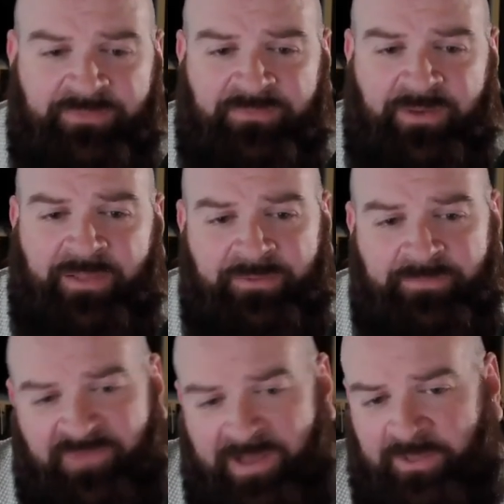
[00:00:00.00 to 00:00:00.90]
and
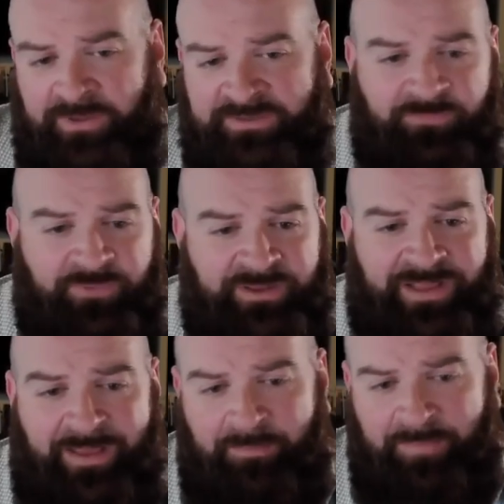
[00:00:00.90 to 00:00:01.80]
follow us and ring
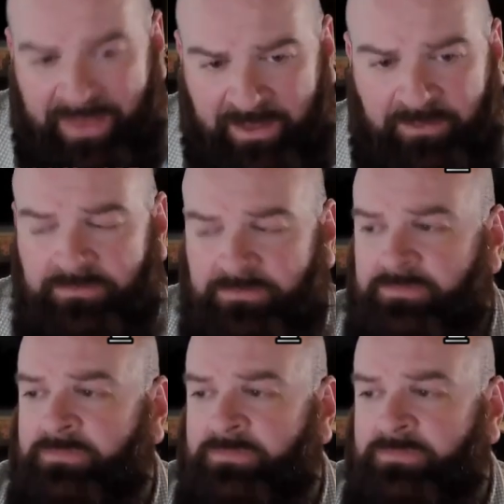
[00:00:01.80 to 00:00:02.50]
that bell.